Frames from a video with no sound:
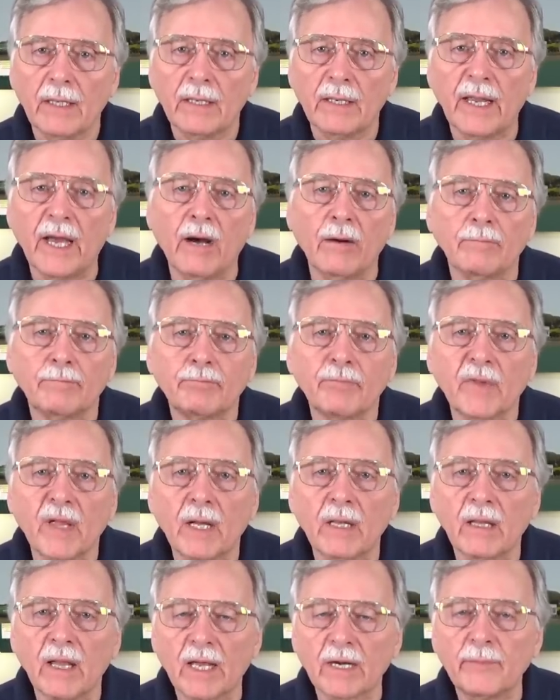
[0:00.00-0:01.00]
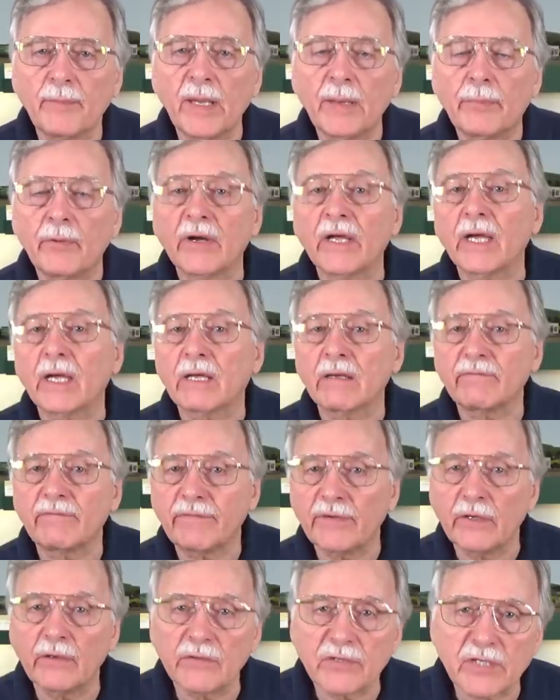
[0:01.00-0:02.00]
Now, a lot of people get
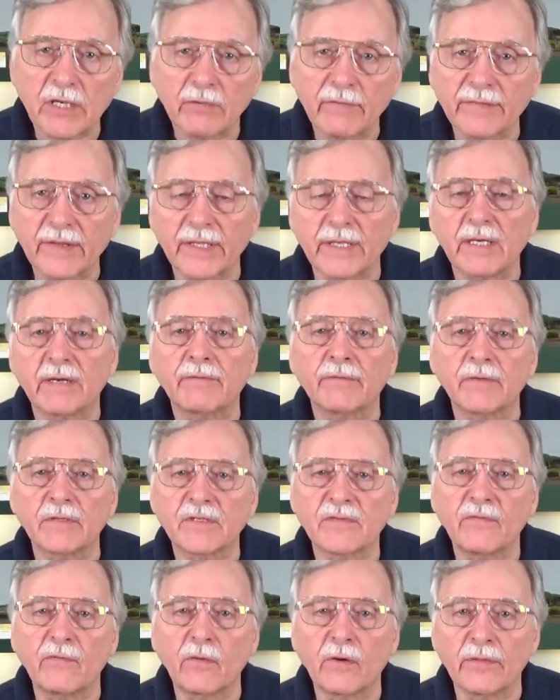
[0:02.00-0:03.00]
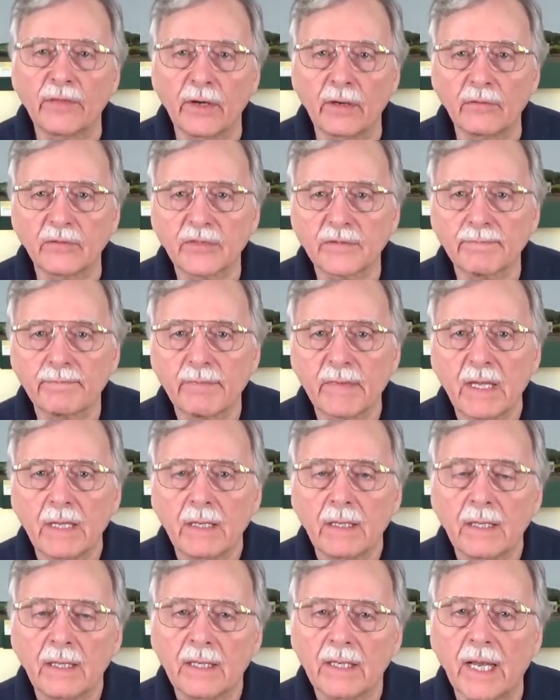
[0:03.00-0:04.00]
confused over the difference for those.
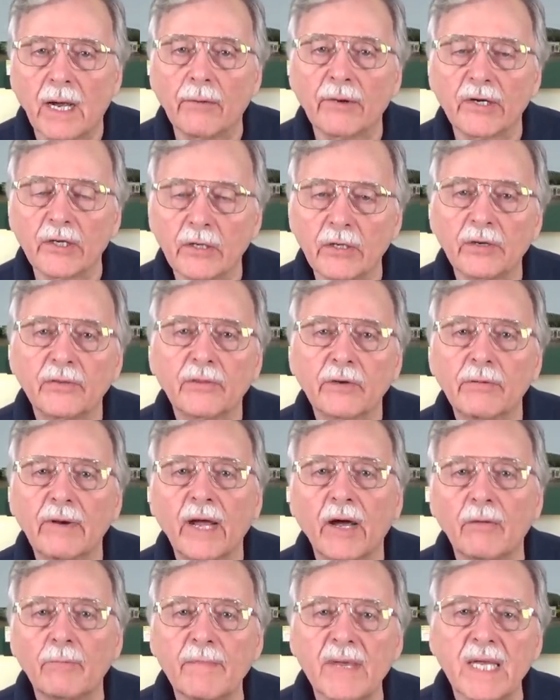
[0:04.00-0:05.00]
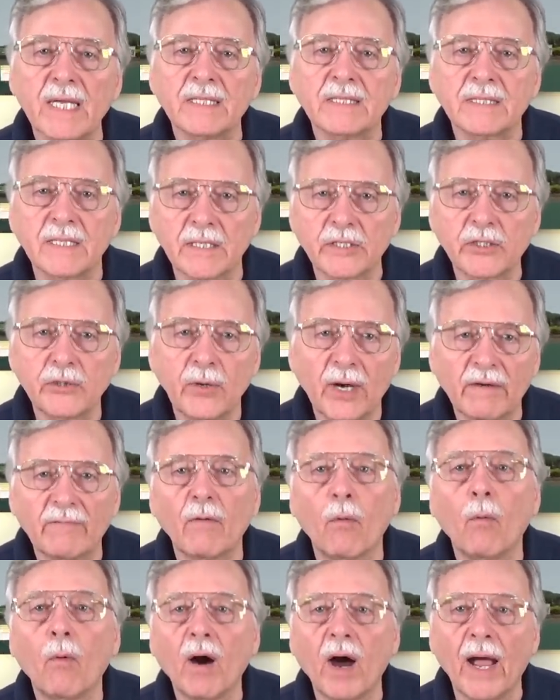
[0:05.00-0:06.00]
Now, an earth ground means that you have
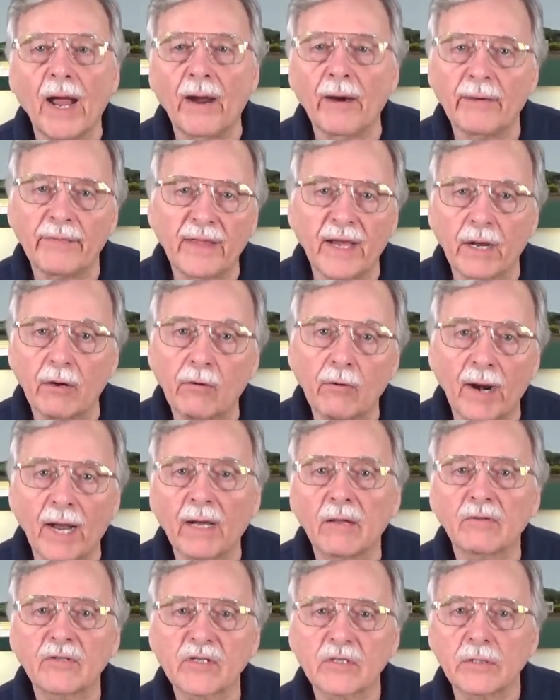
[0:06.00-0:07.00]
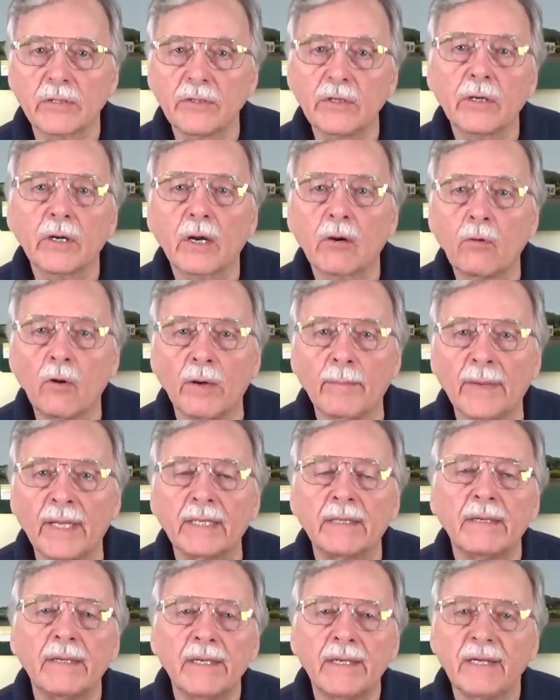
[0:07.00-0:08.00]
a wire that grounds your
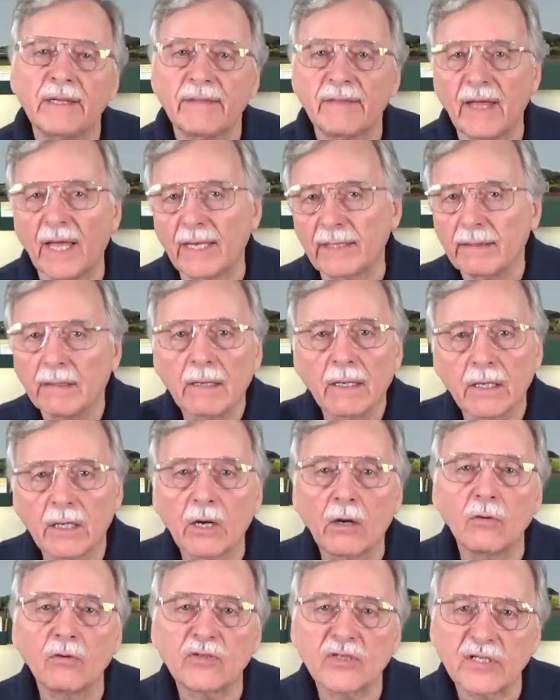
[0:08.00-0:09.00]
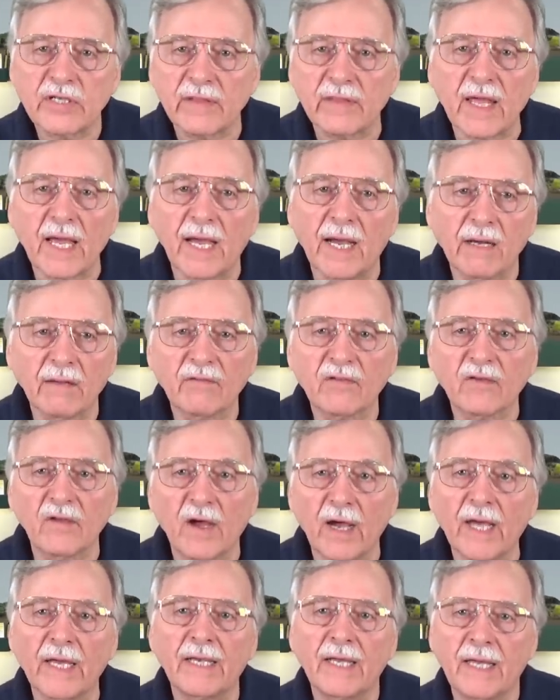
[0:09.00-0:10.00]
equipment that goes to the
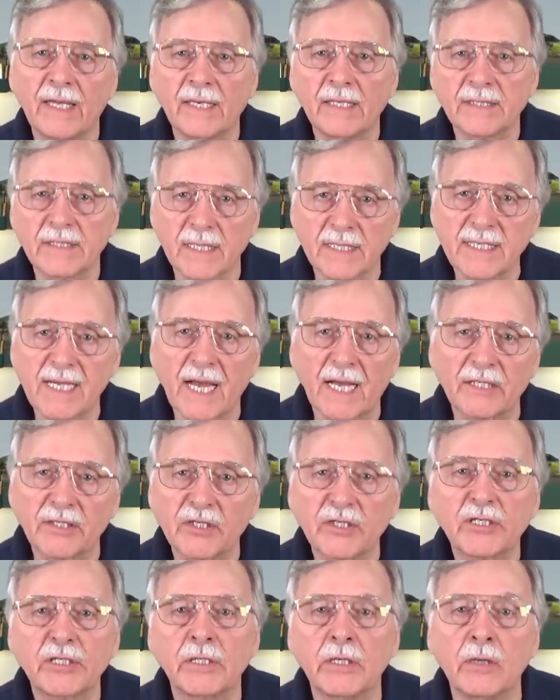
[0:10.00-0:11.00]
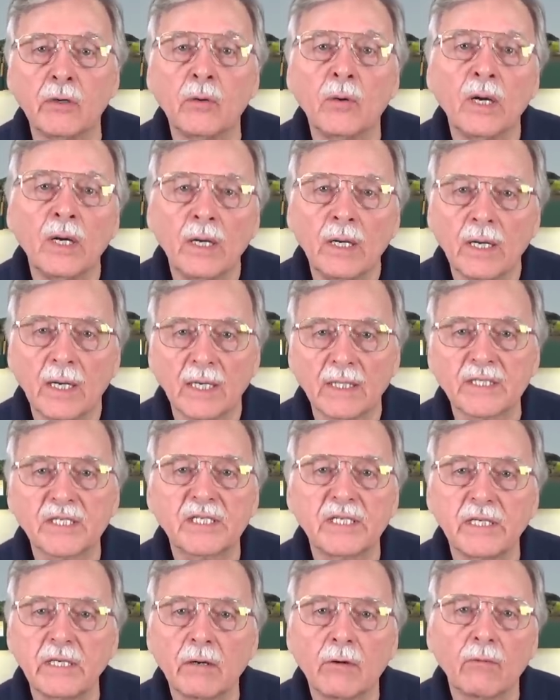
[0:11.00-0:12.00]
outside and is attached to a
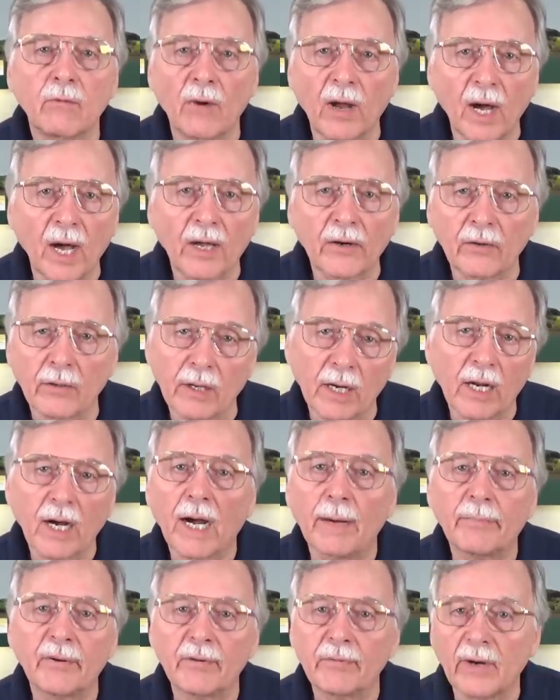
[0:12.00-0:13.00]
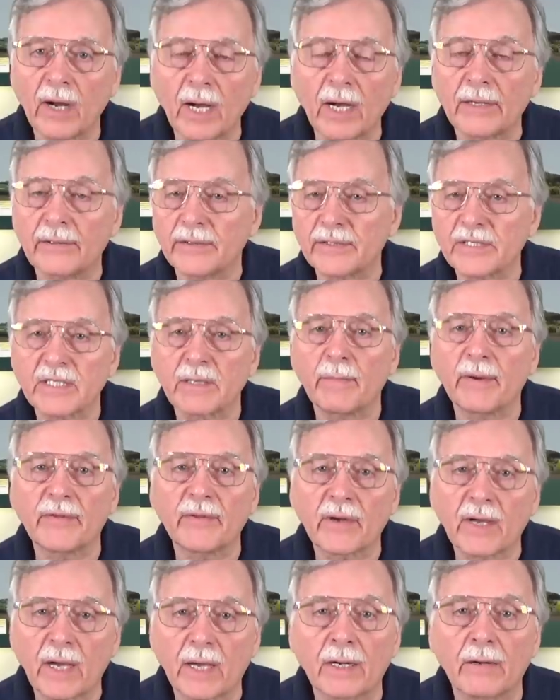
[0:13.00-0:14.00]
steel rod or a copper rod or some
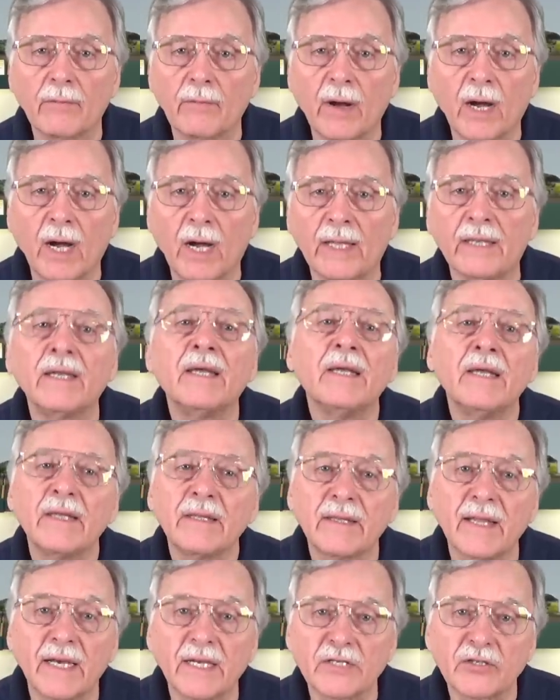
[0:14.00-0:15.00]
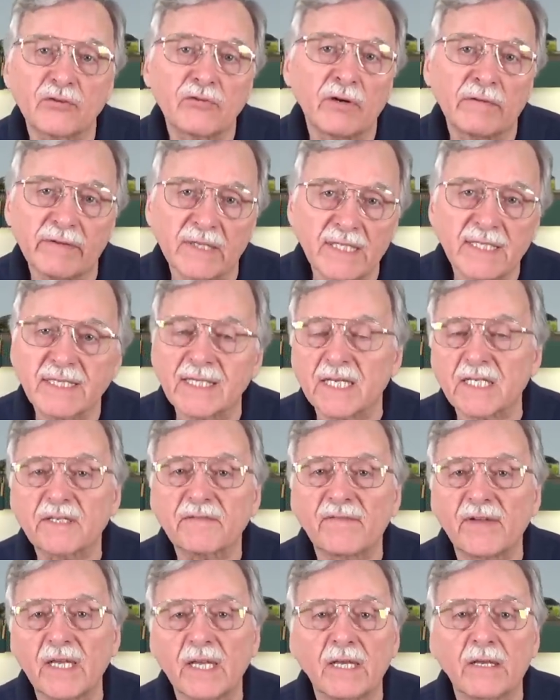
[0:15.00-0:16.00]
other kind of rod that is driven 6
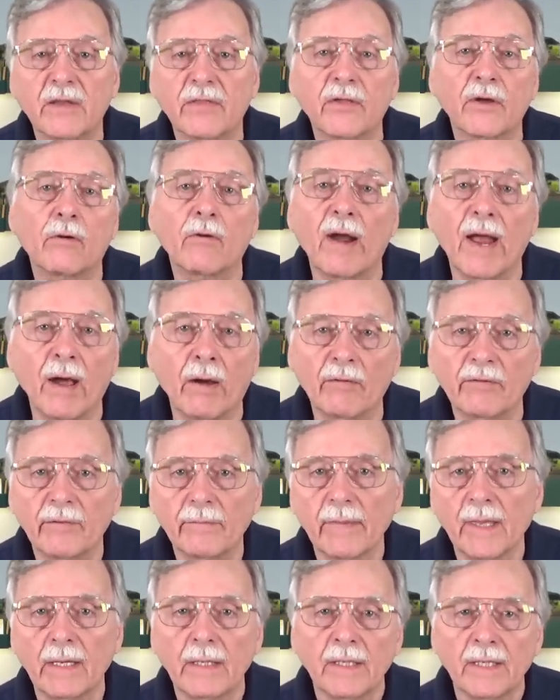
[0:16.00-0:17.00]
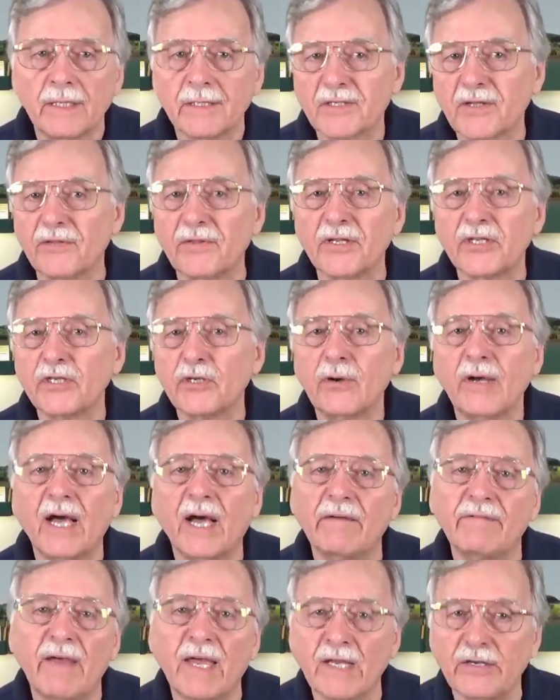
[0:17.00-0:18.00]
feet into the ground, so that you
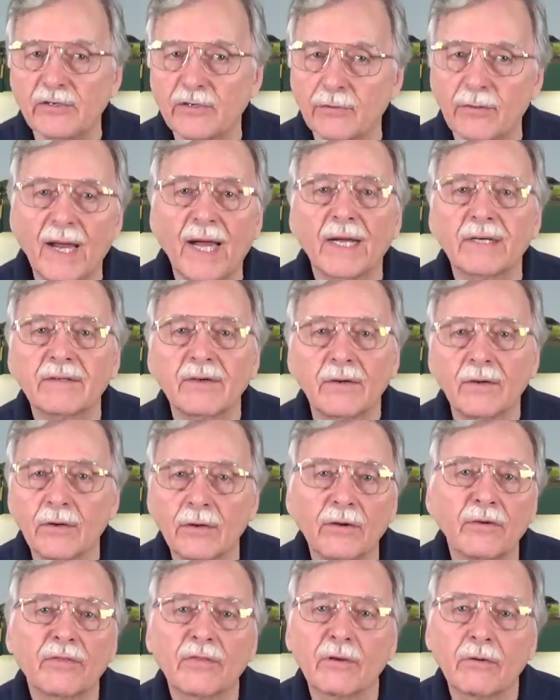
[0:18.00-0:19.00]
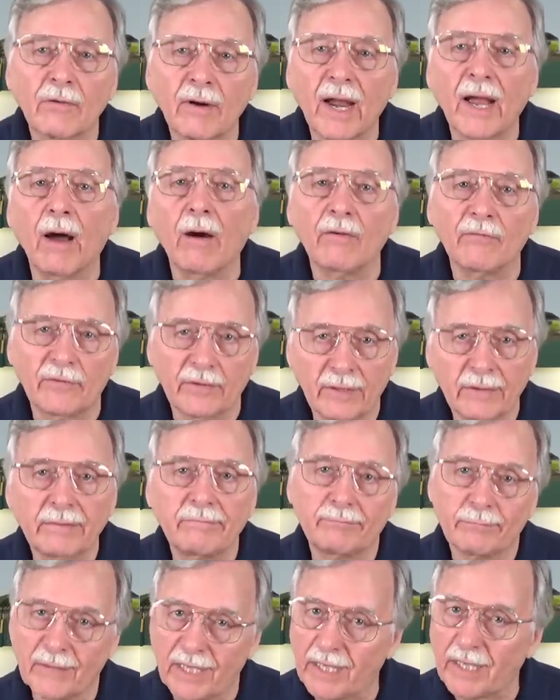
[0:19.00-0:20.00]
have a direct earth ground.
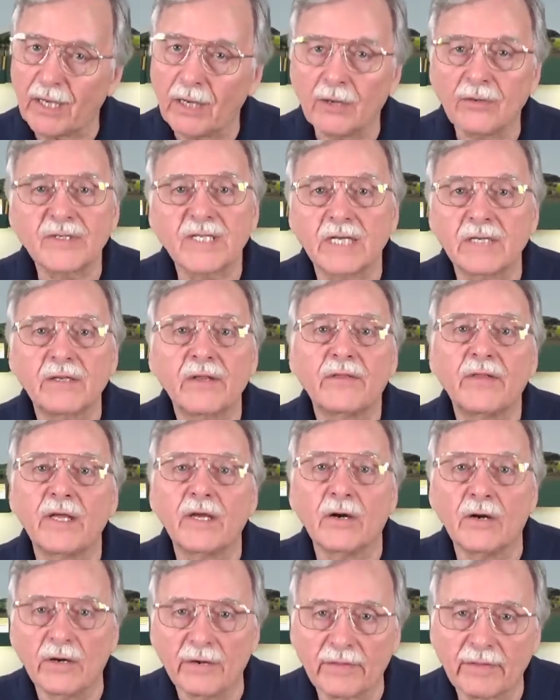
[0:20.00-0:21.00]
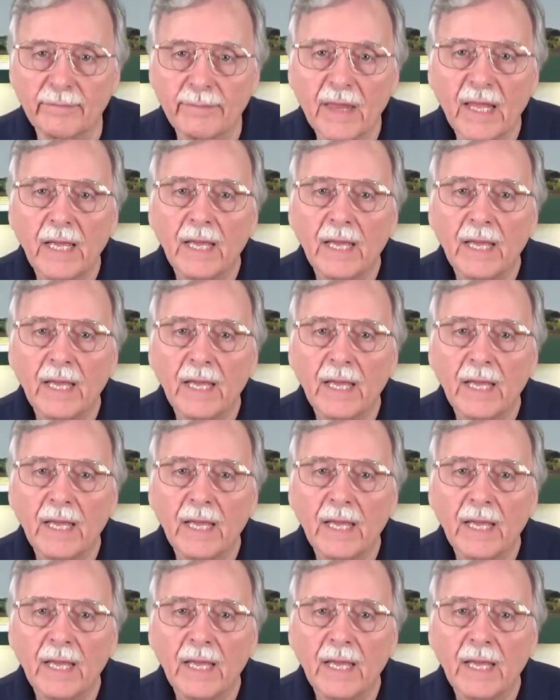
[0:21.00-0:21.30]
It goes into the earth.